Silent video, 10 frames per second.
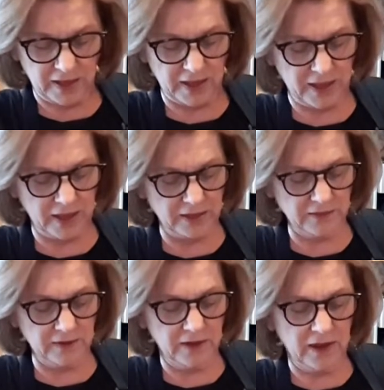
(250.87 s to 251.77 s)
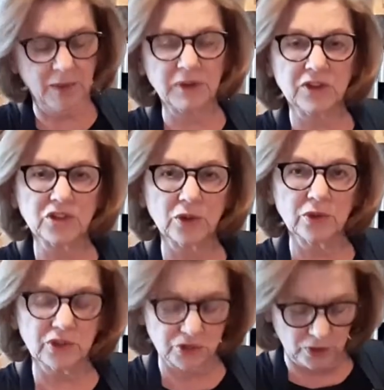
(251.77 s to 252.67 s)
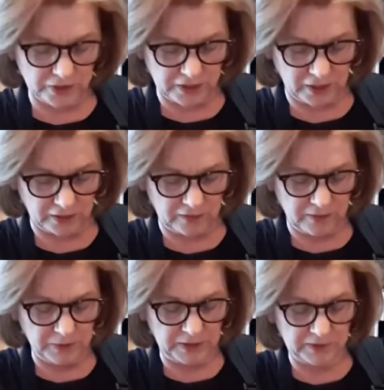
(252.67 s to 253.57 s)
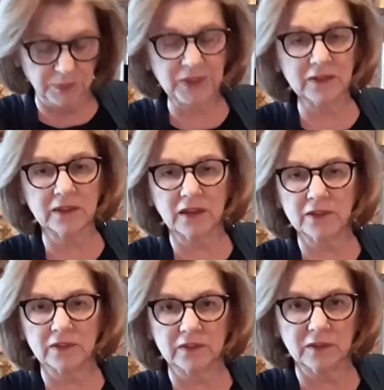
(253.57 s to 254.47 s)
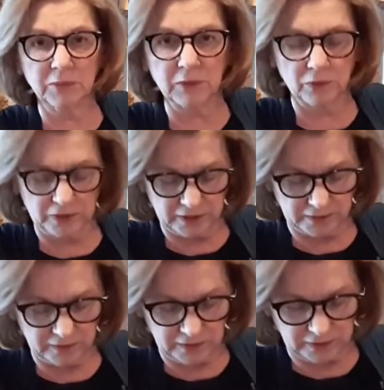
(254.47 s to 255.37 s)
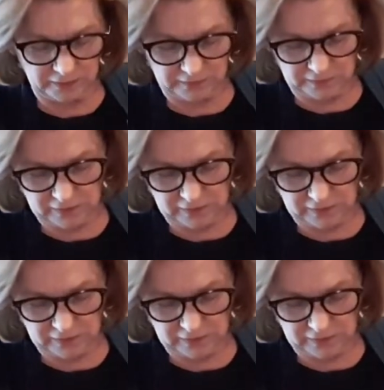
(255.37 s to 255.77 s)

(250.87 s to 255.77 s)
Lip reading: and I'm going to show you a shortcut because peeling onions can be really tedious.